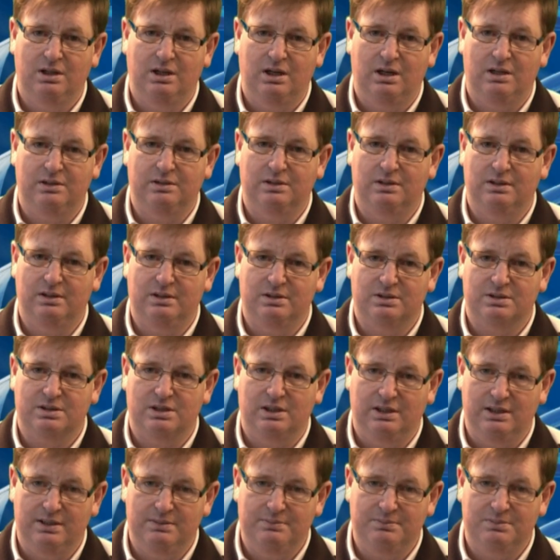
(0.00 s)
and the loss of
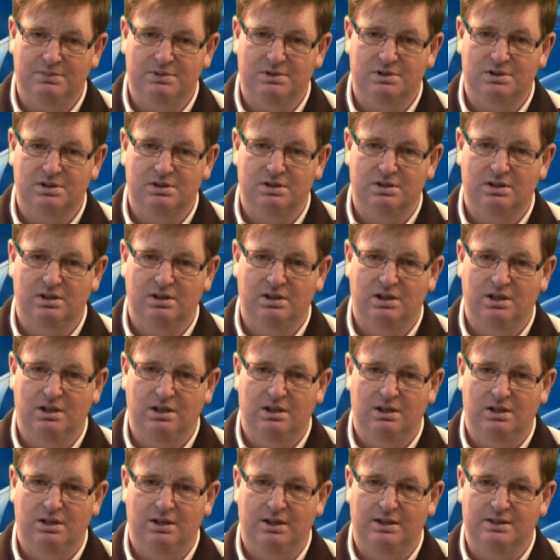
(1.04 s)
limbs
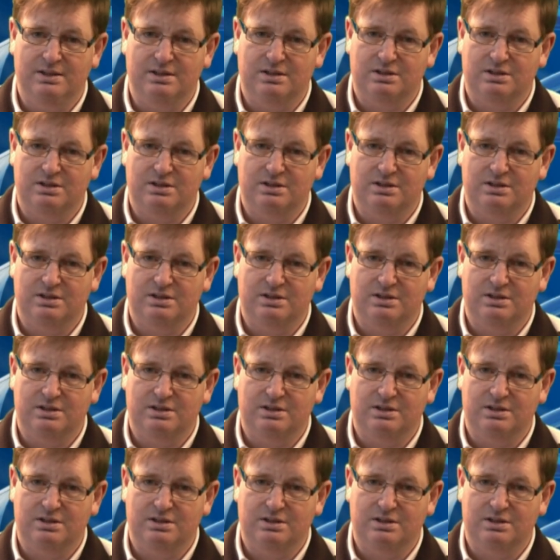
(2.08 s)
and